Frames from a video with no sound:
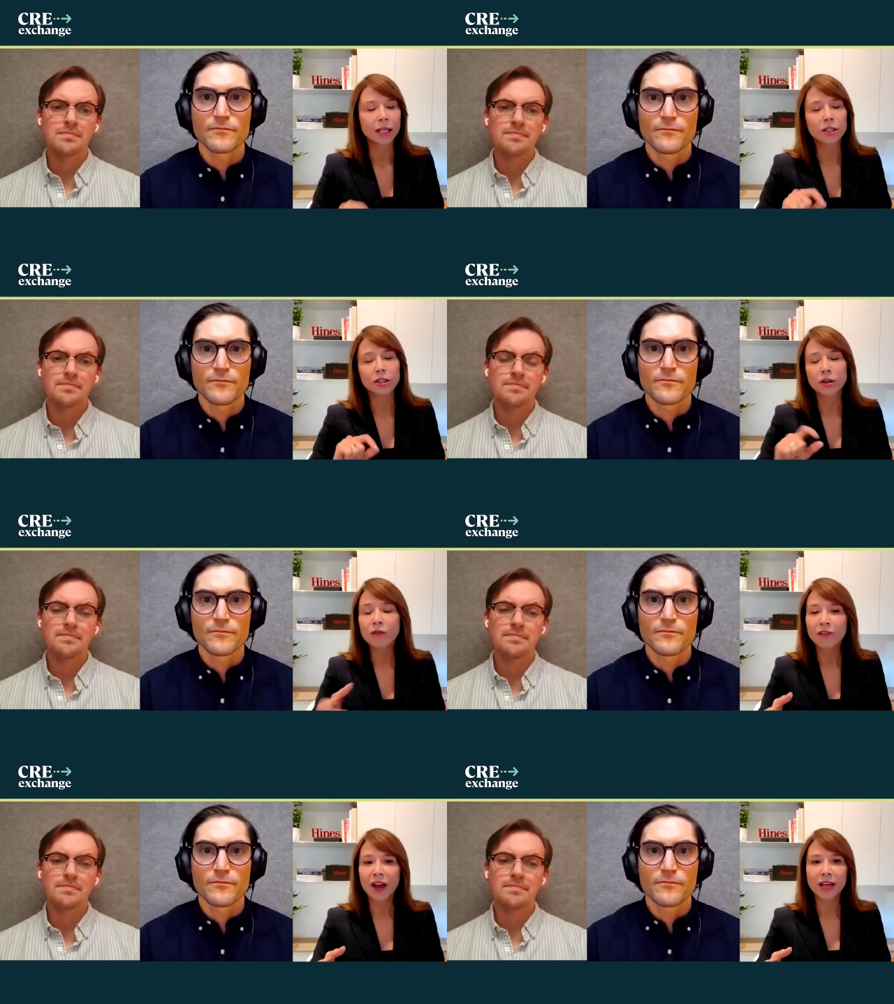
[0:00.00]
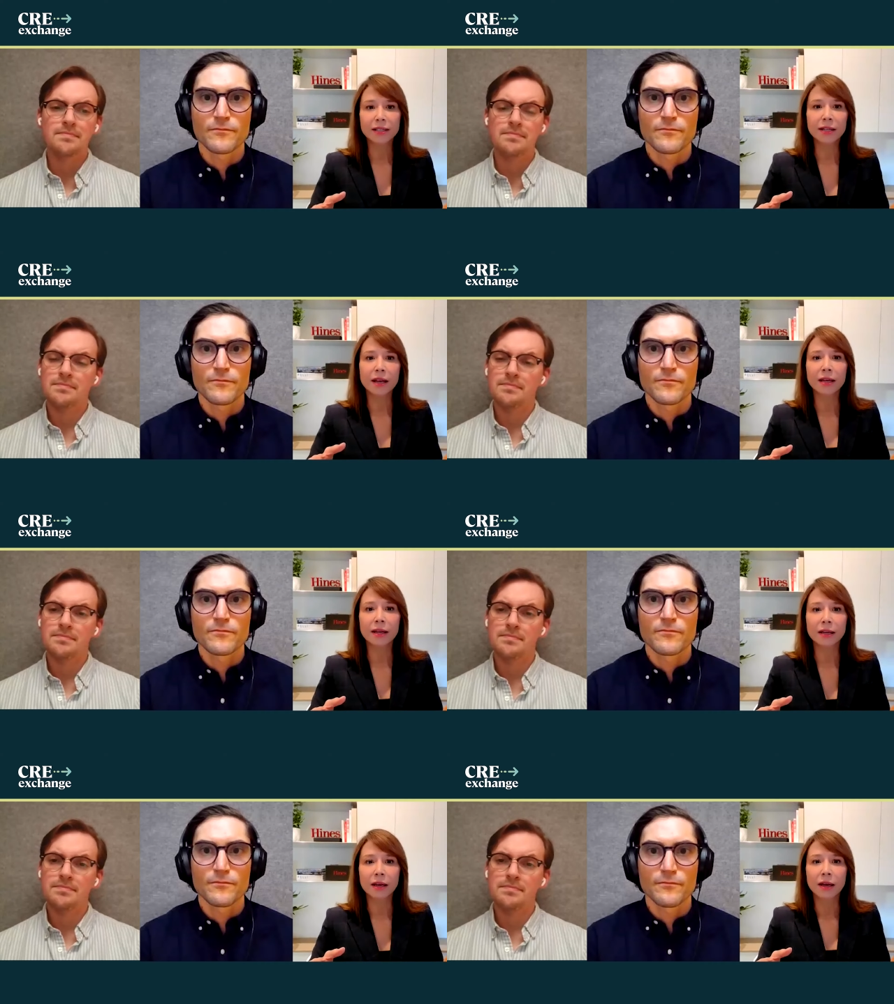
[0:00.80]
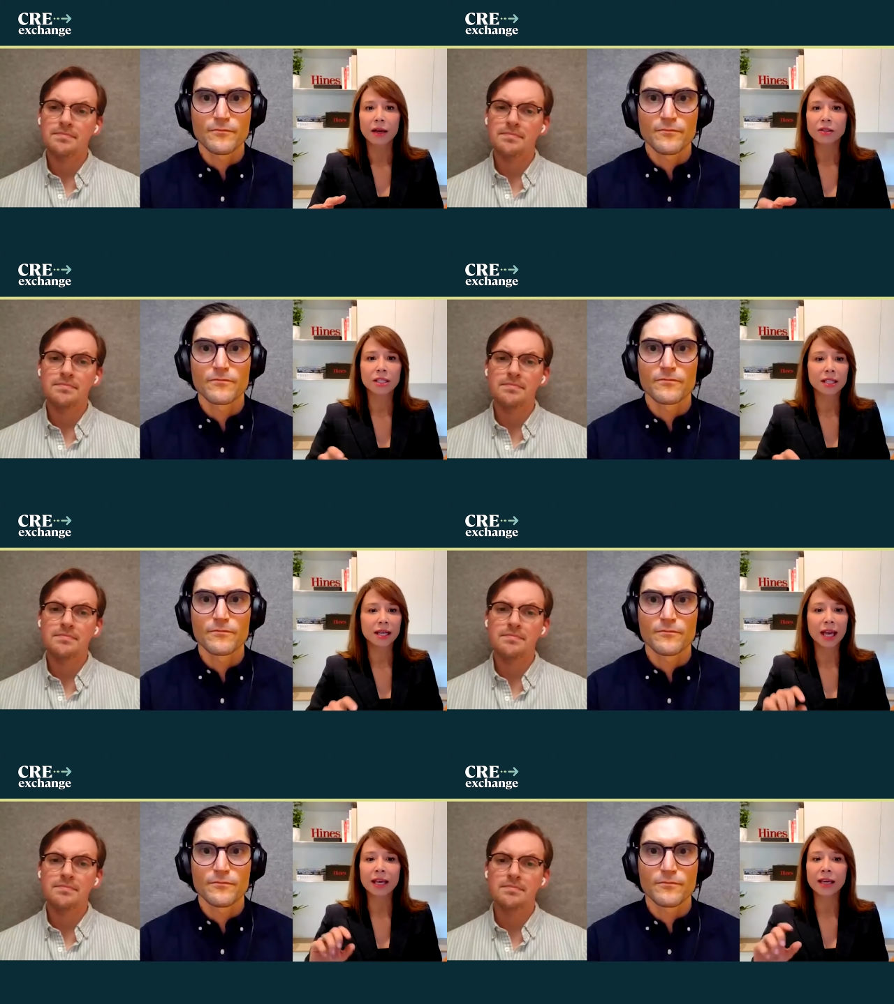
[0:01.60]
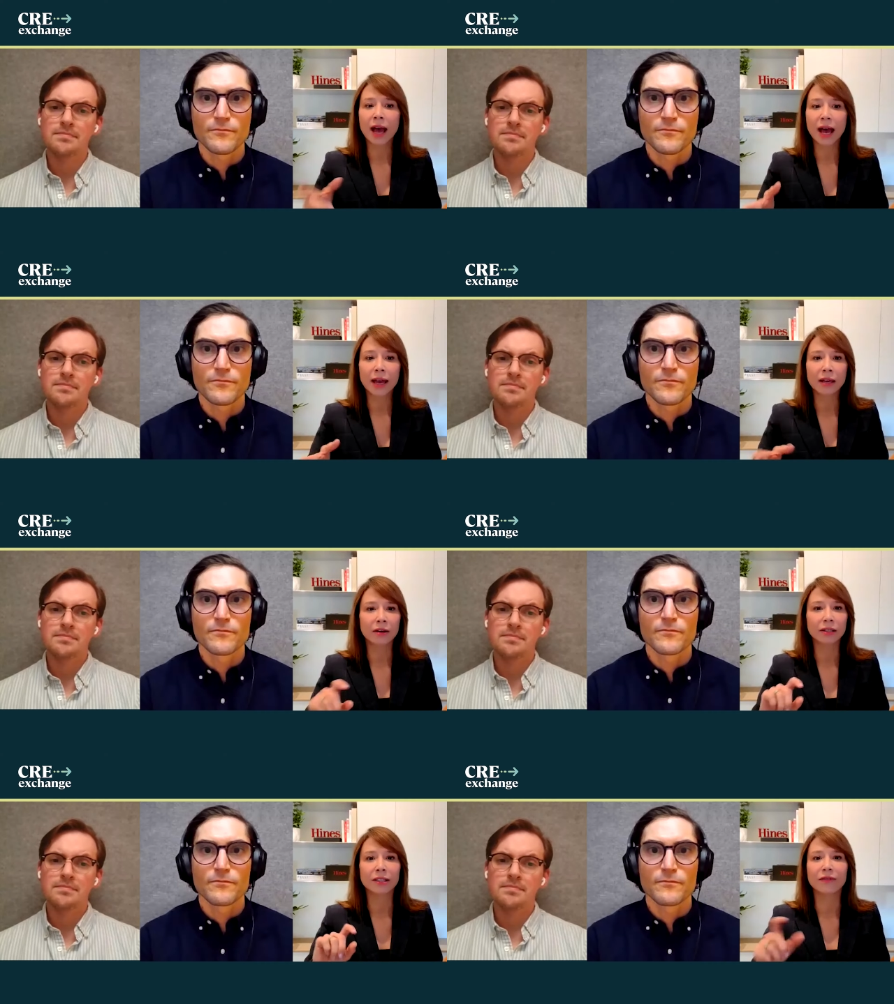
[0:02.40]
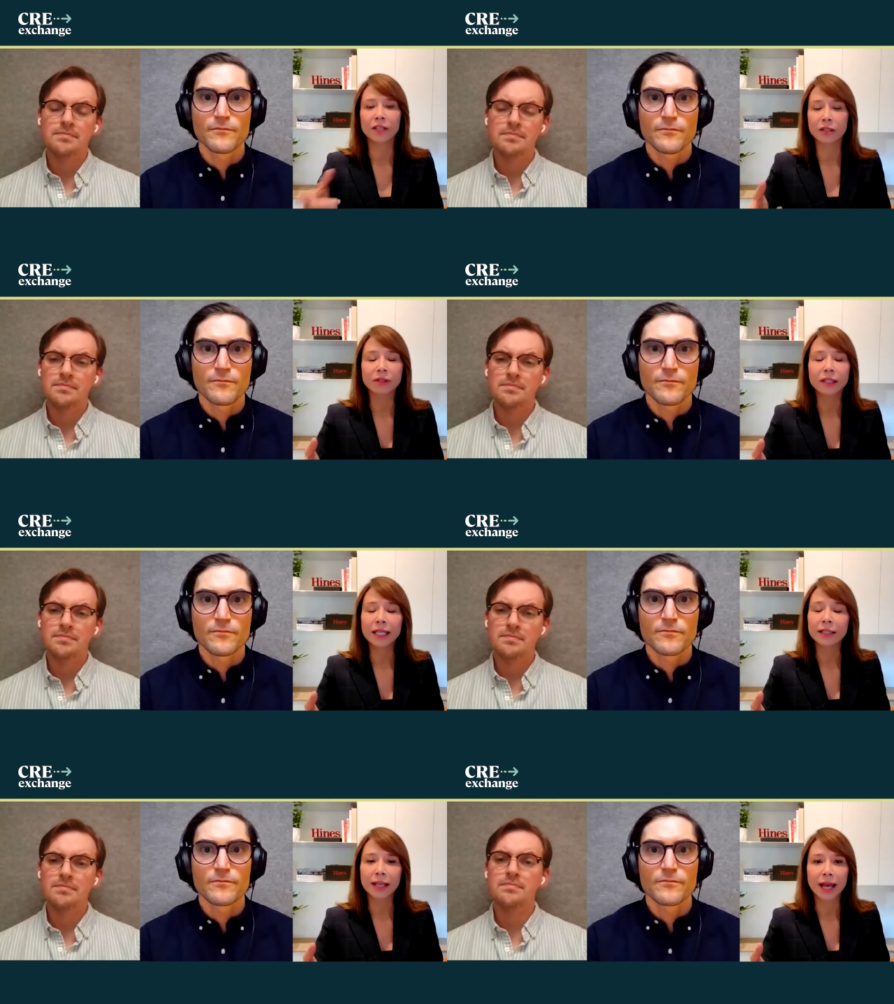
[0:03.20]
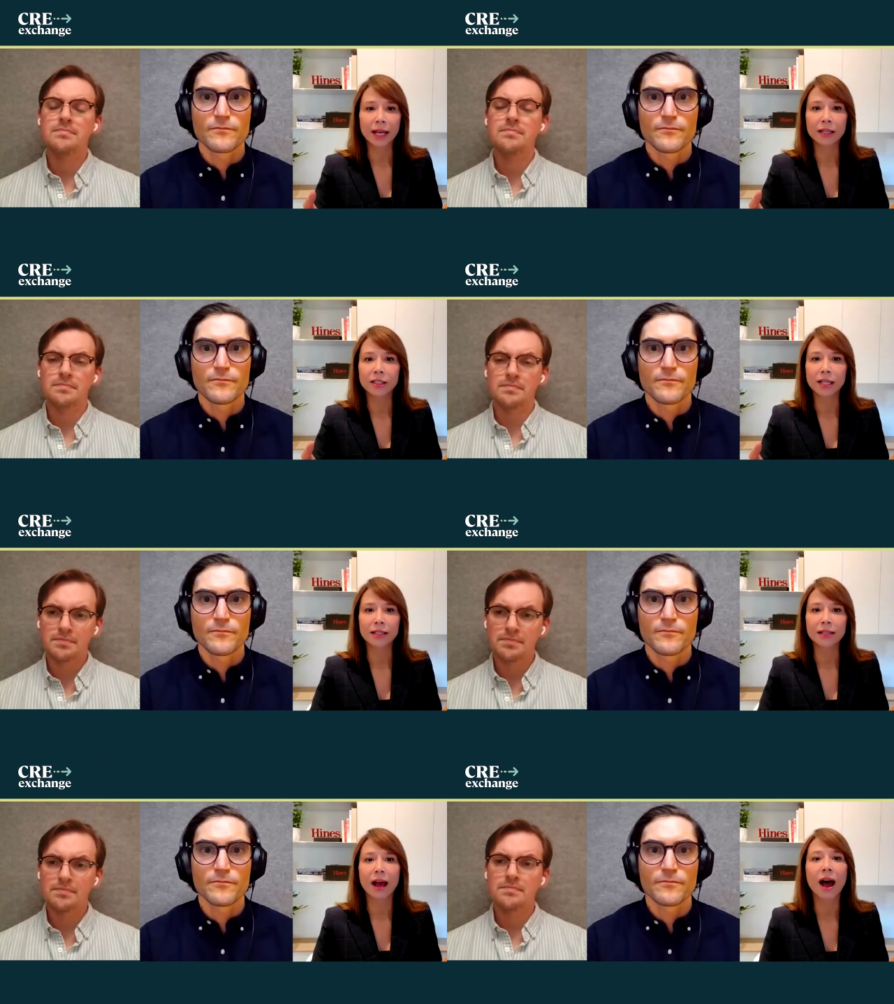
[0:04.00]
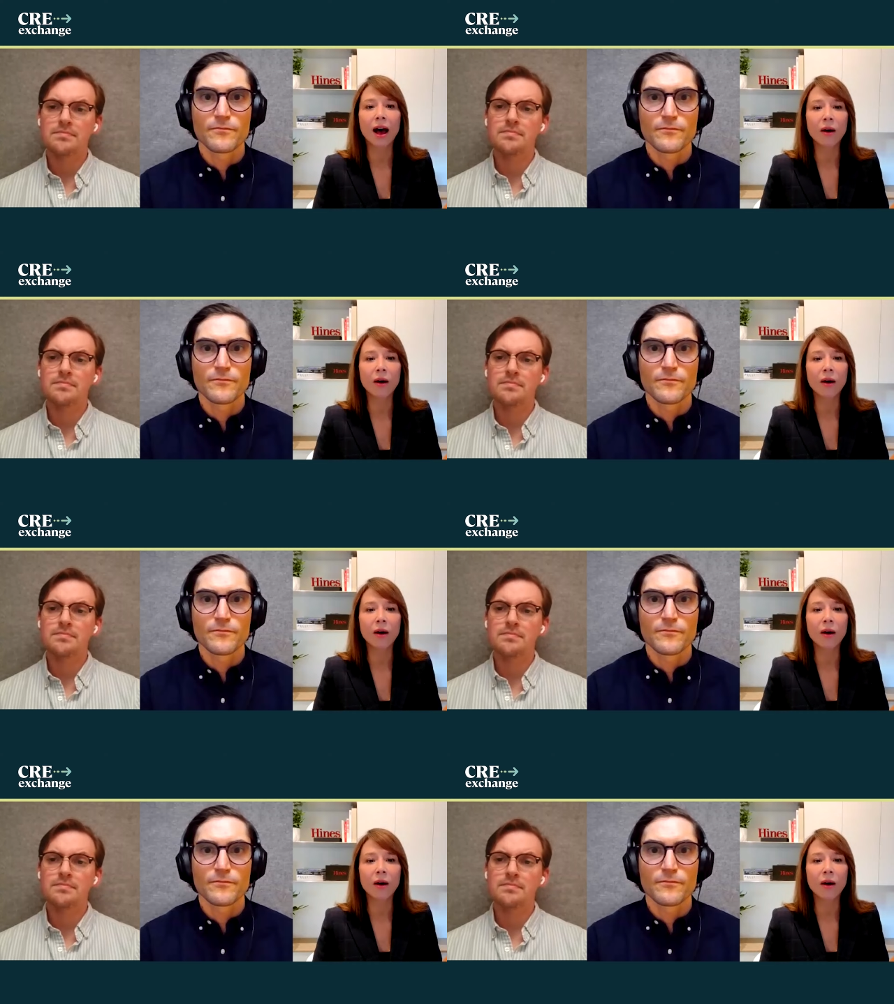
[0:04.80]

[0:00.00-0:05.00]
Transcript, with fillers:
Speaker 1: It's so fascinating to see AI or artificial intelligence,